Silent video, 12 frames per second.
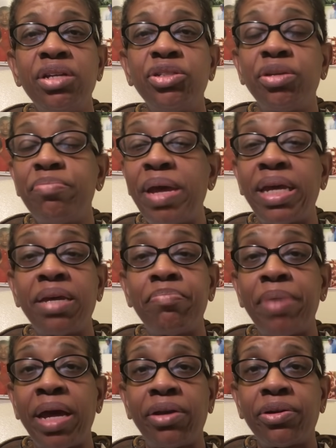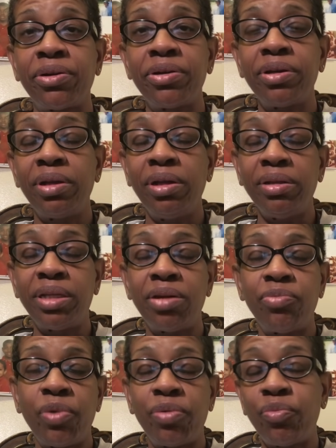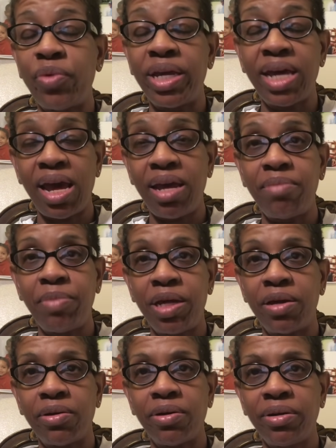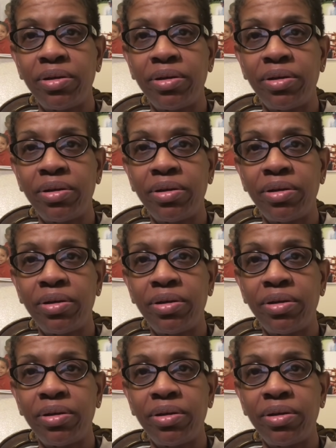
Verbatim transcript: to make it better than when we came here.